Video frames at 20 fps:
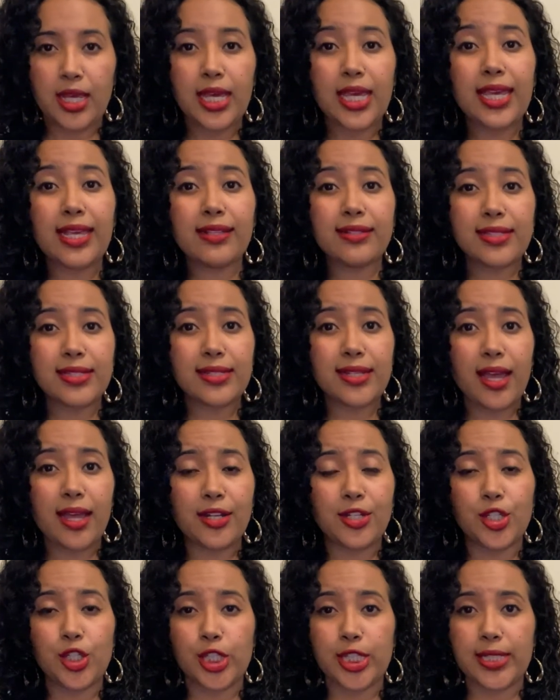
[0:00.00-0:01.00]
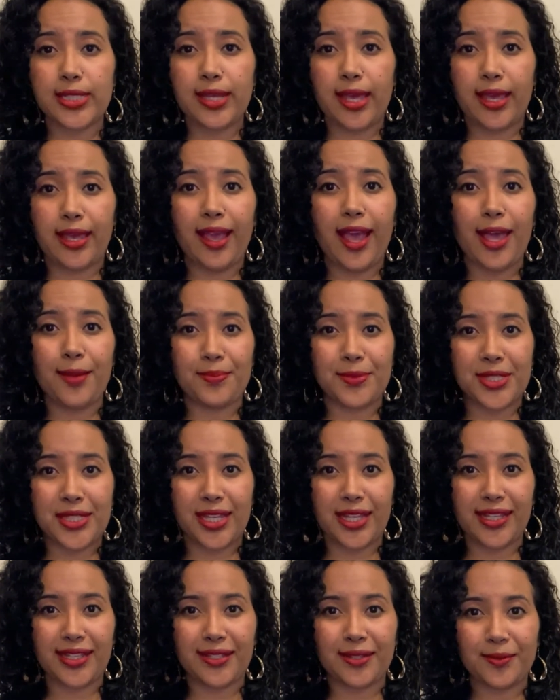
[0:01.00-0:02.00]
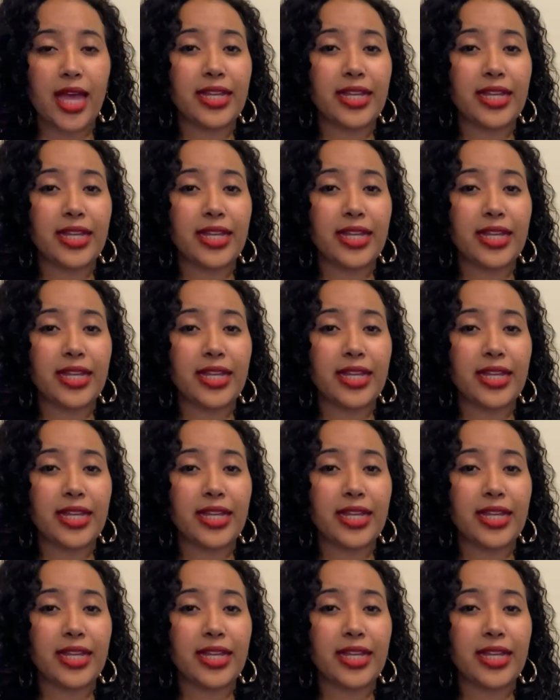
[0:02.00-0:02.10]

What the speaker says: Instead, just say, I'm sick.